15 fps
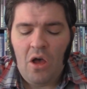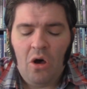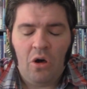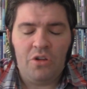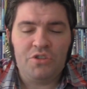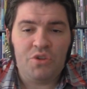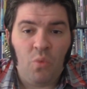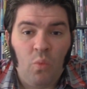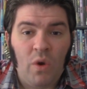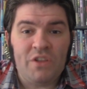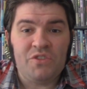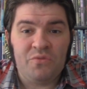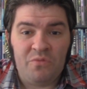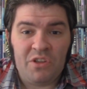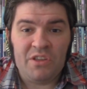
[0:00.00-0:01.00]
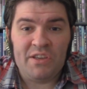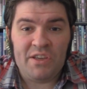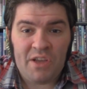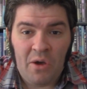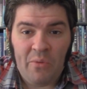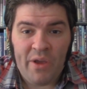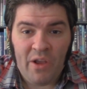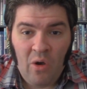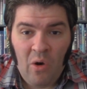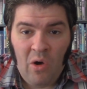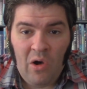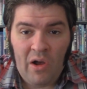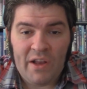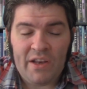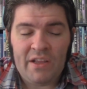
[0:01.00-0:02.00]
onto what's really going
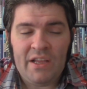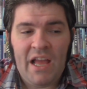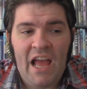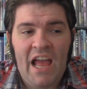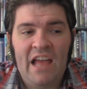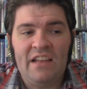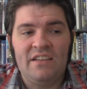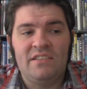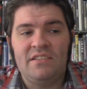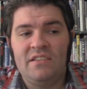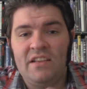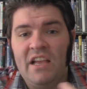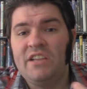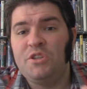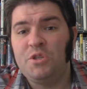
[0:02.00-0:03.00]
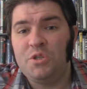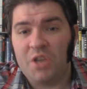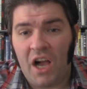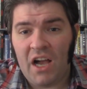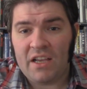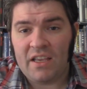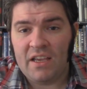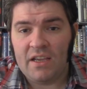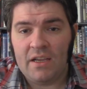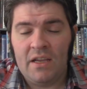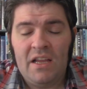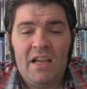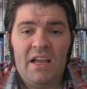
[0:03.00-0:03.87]
on and it's shocking